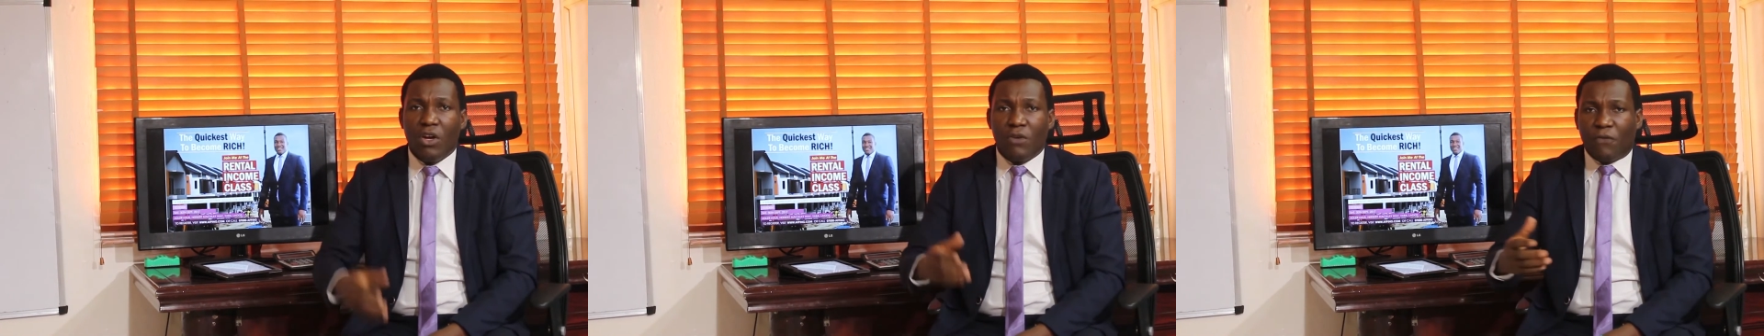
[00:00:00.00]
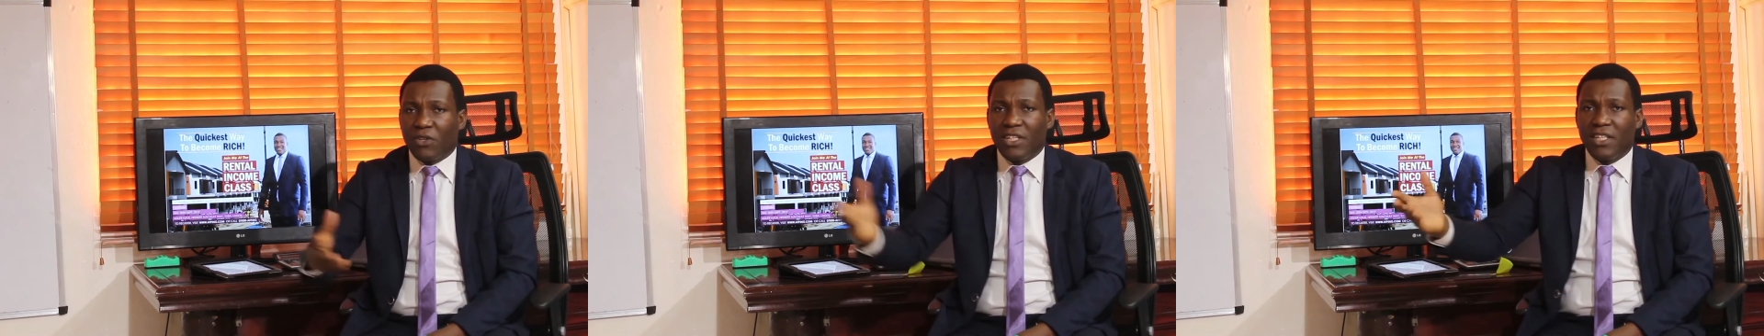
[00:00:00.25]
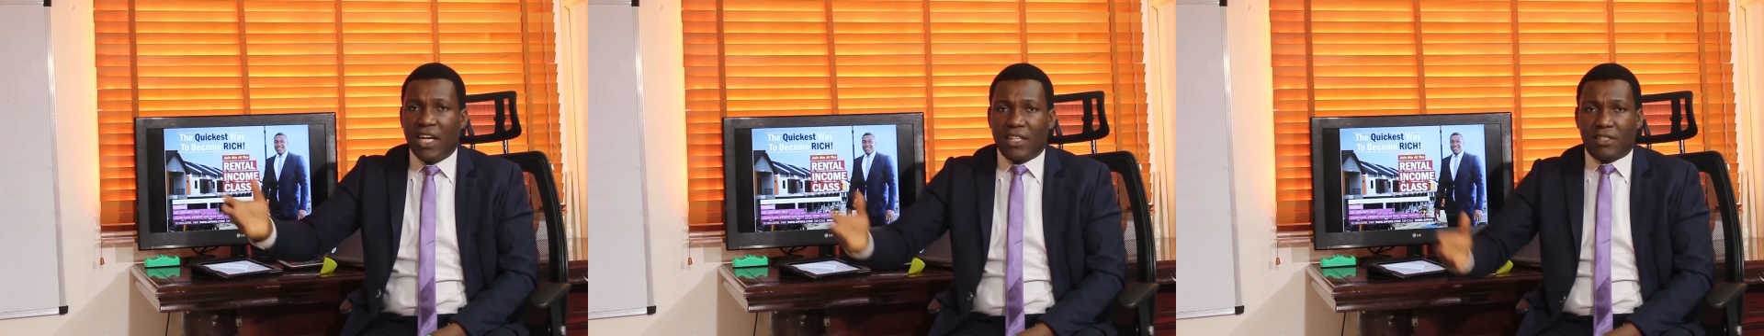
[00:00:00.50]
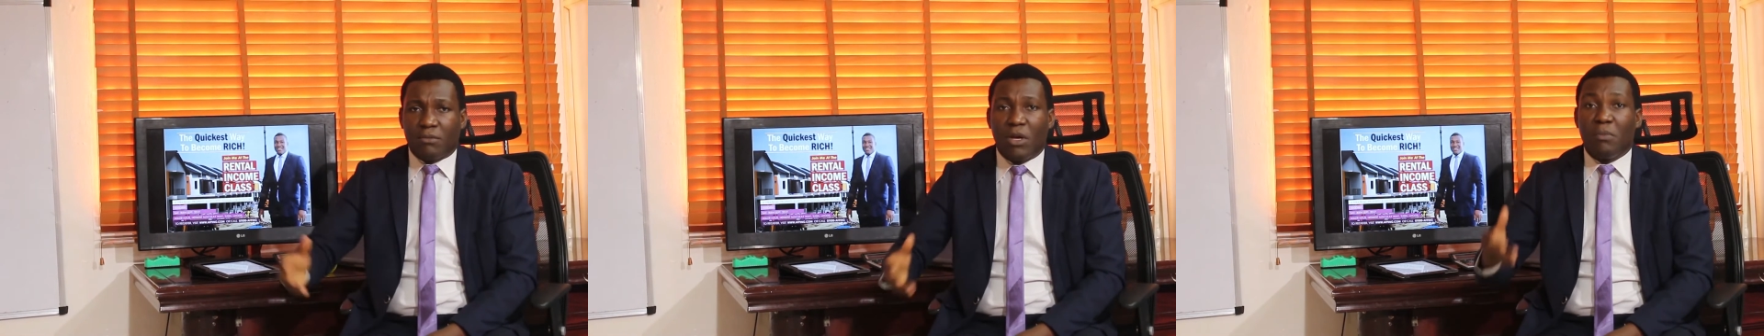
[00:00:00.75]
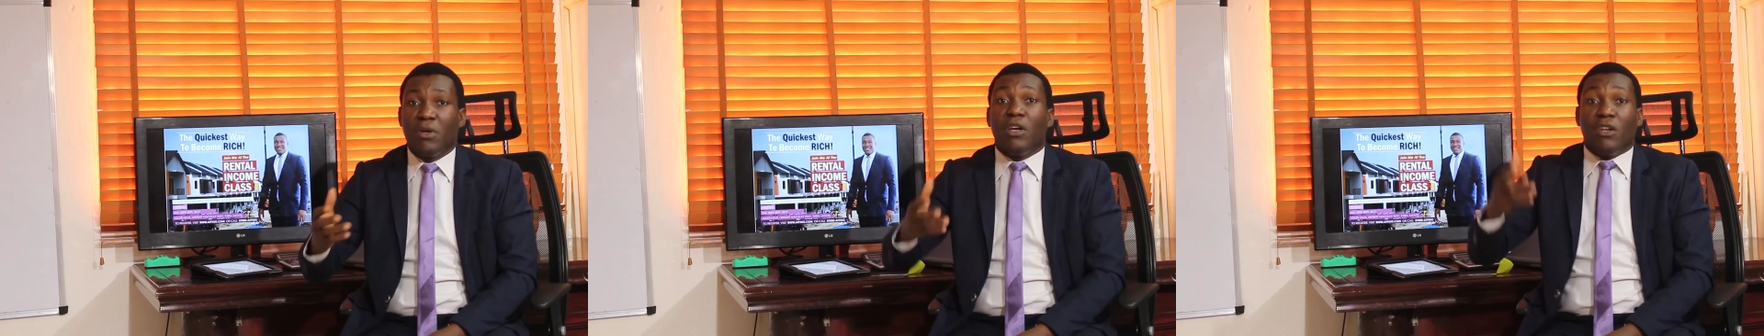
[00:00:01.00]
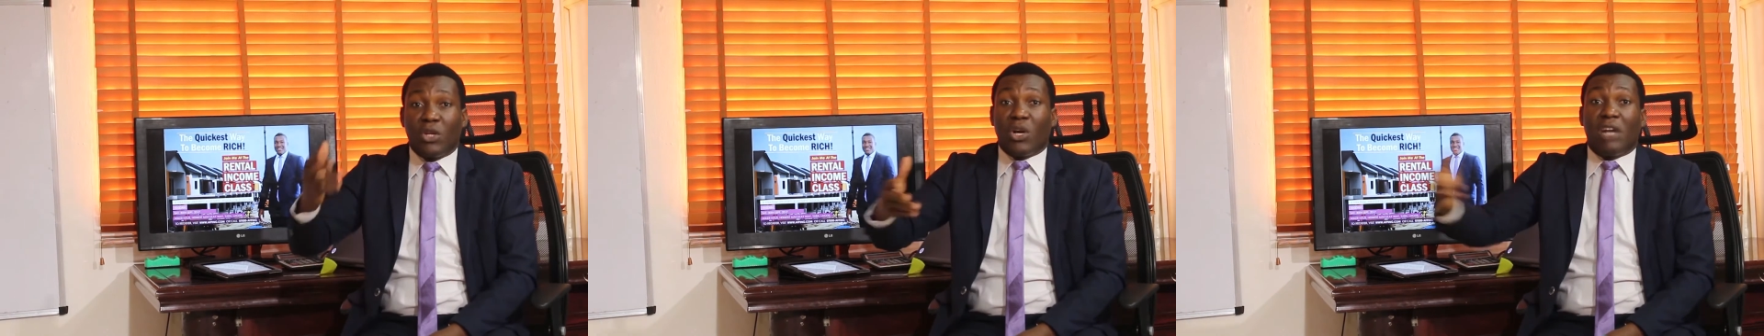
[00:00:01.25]
for the next
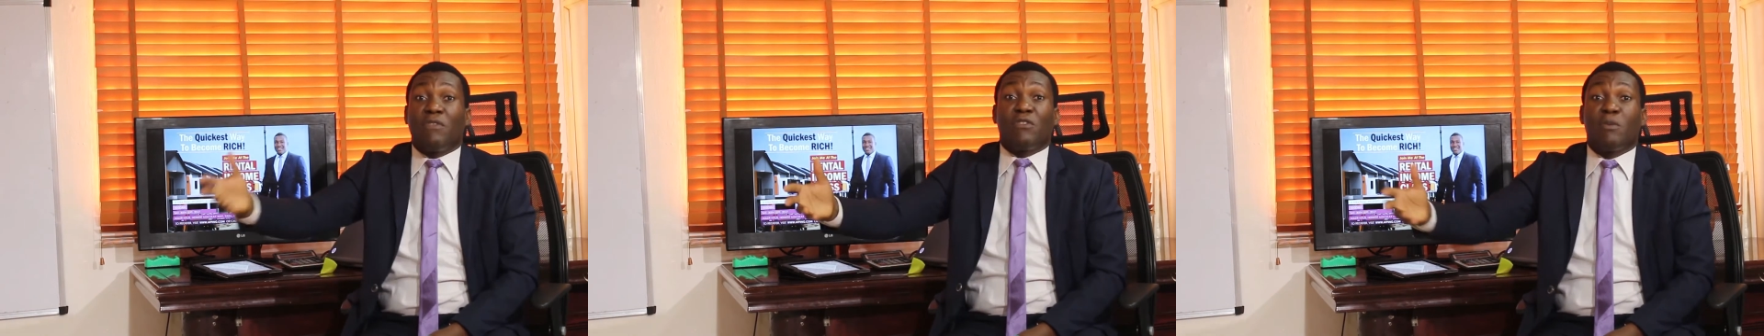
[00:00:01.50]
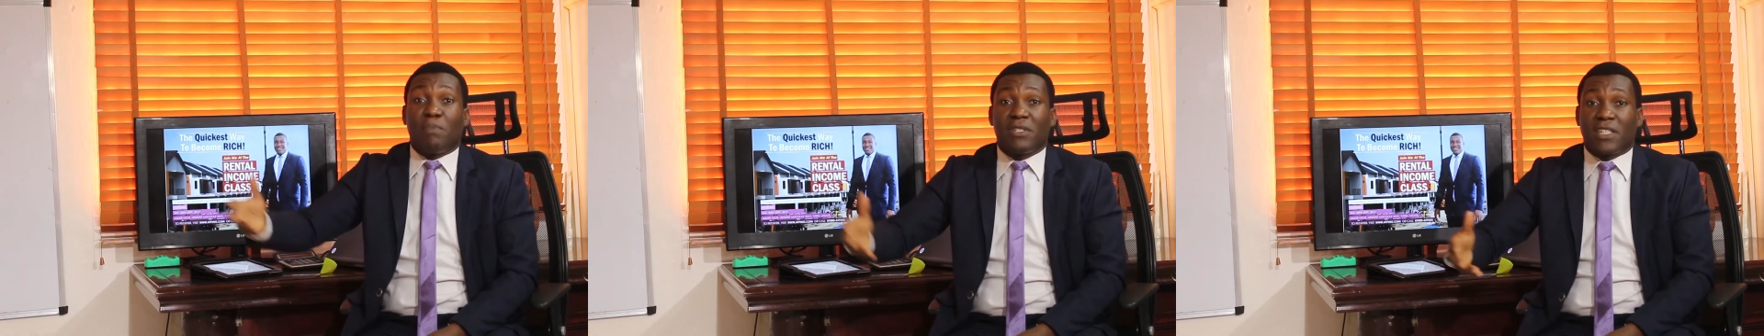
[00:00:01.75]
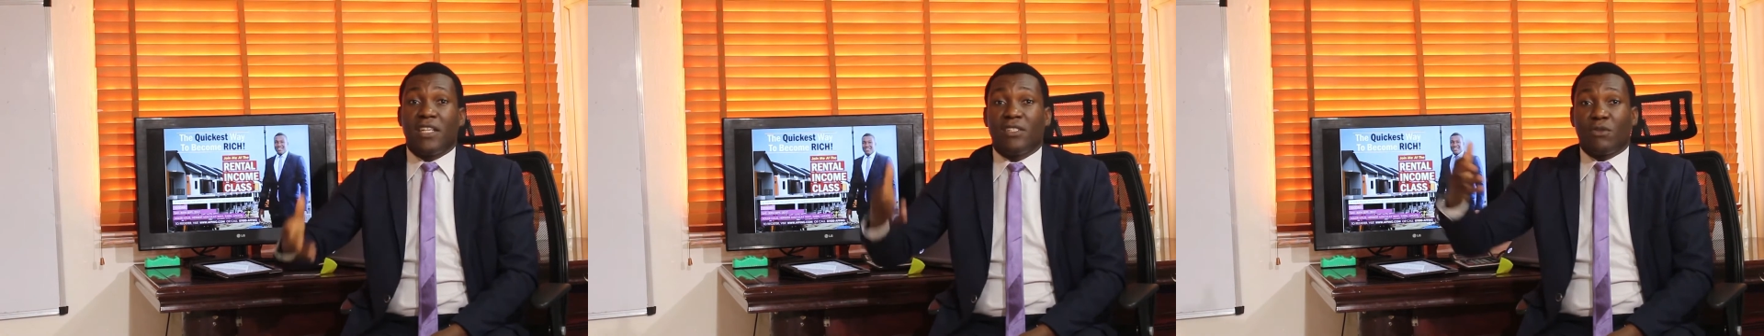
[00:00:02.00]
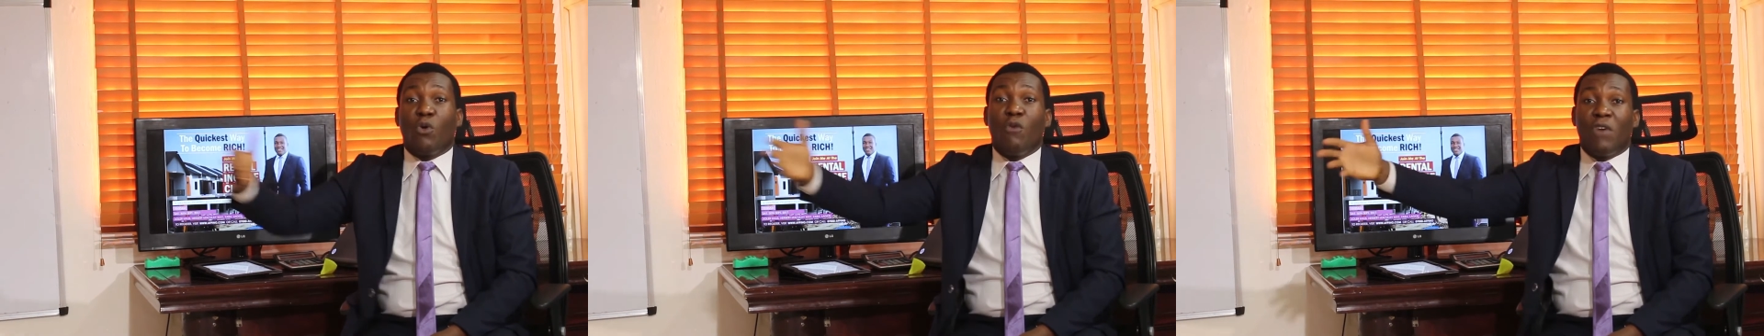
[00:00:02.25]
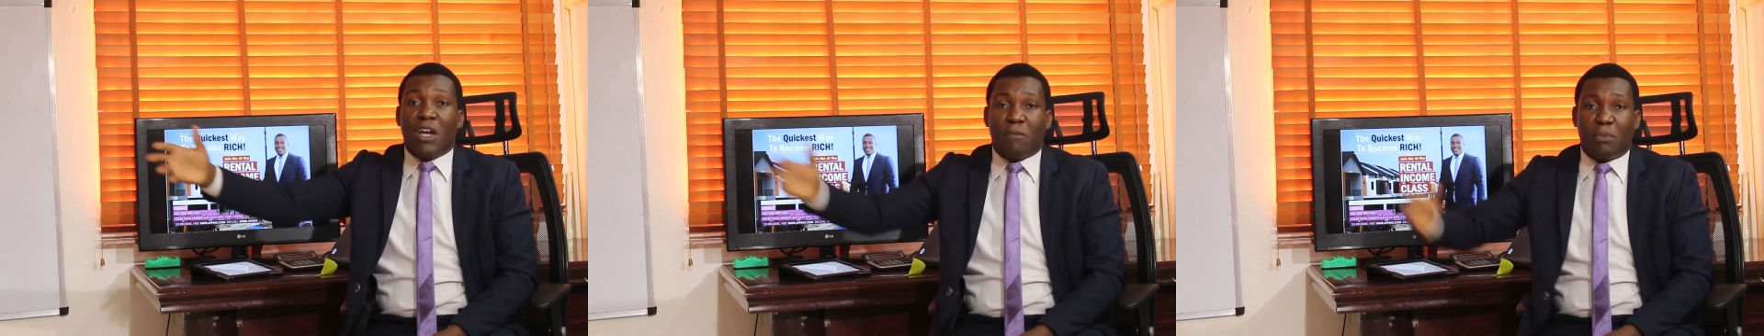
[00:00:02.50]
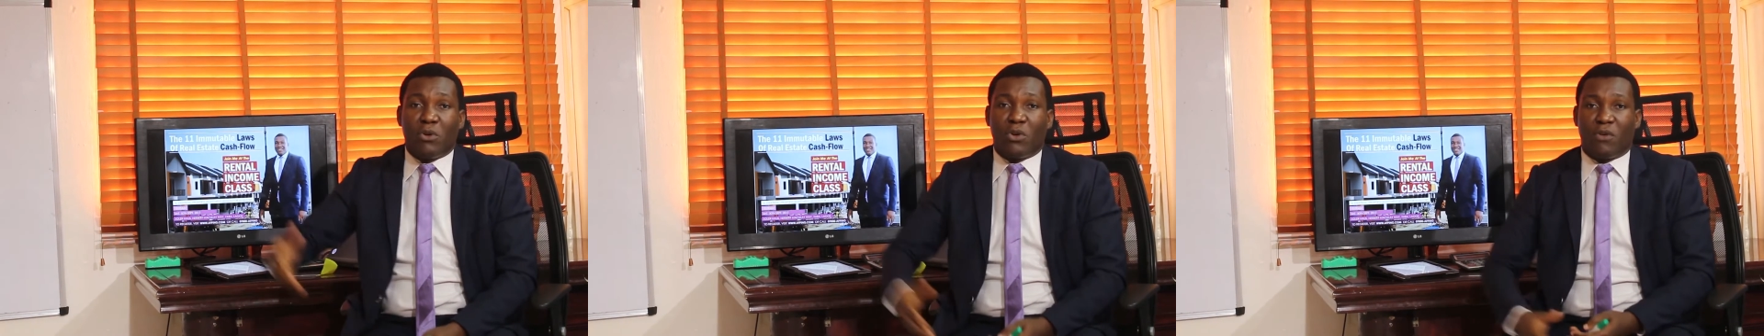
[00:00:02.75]
350% over
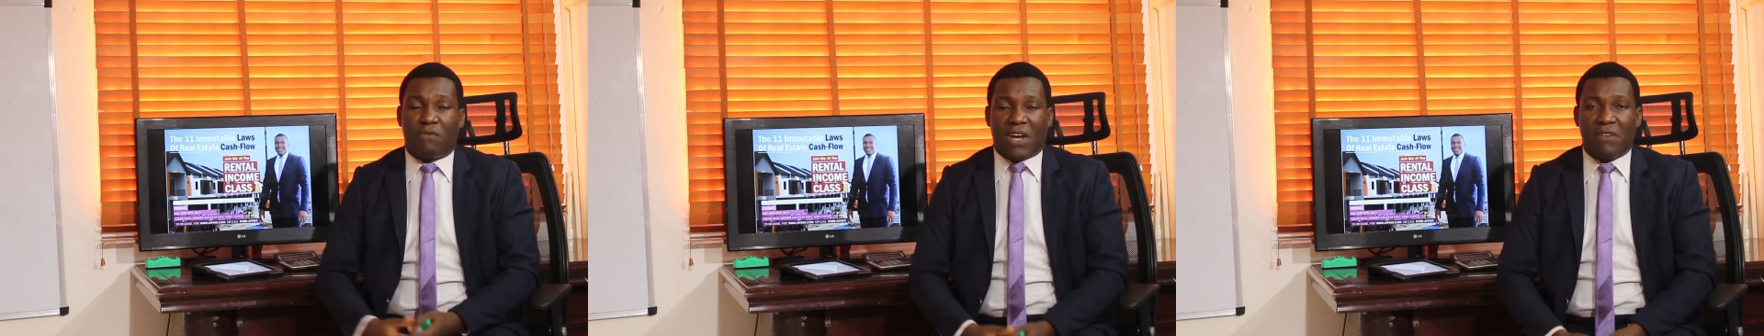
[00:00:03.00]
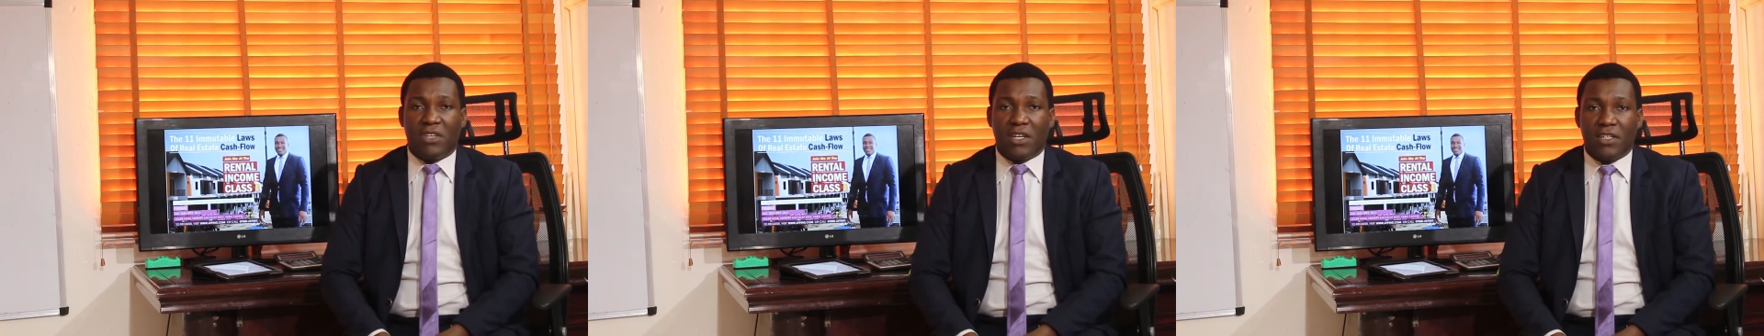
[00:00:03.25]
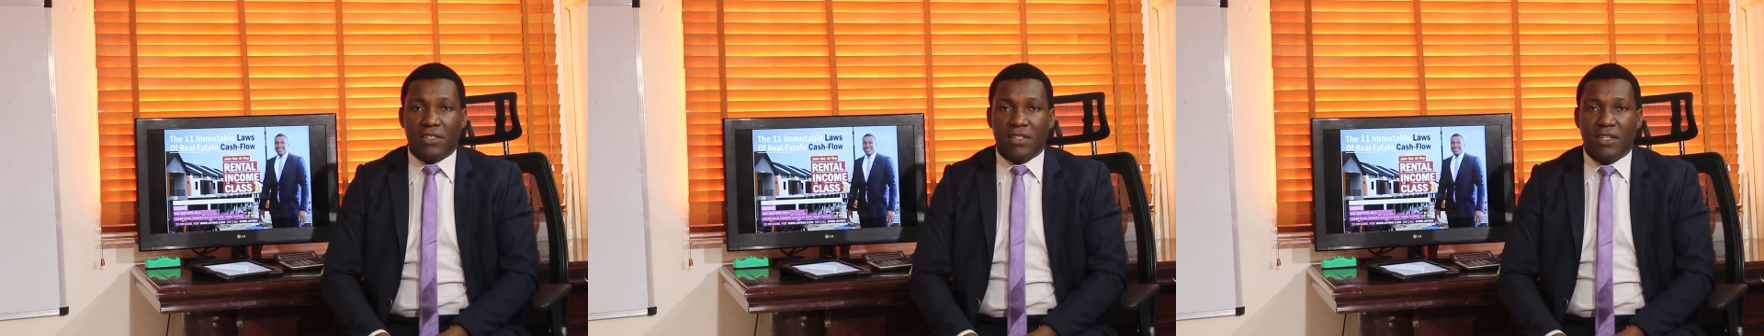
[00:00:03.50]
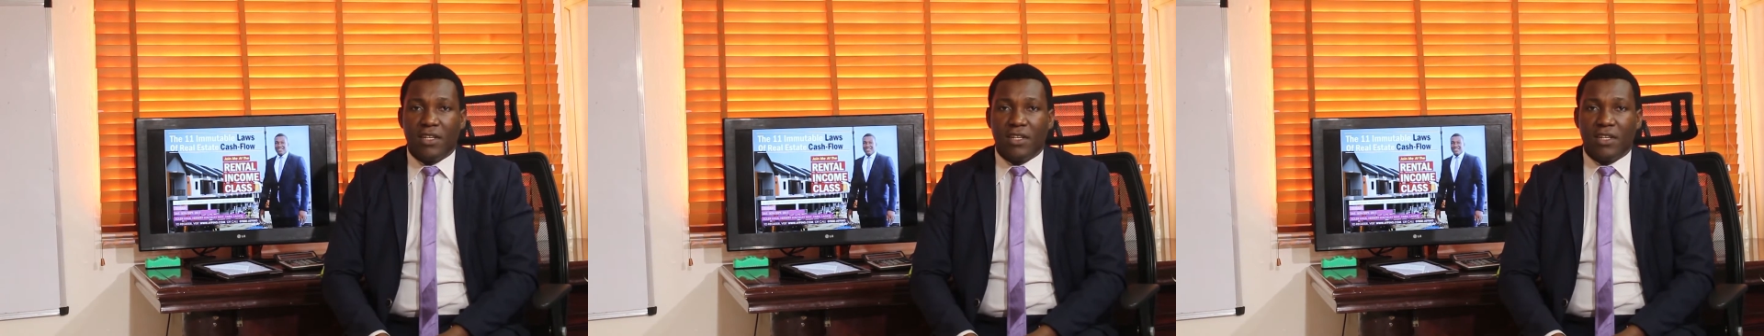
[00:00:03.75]
a period of 5 years.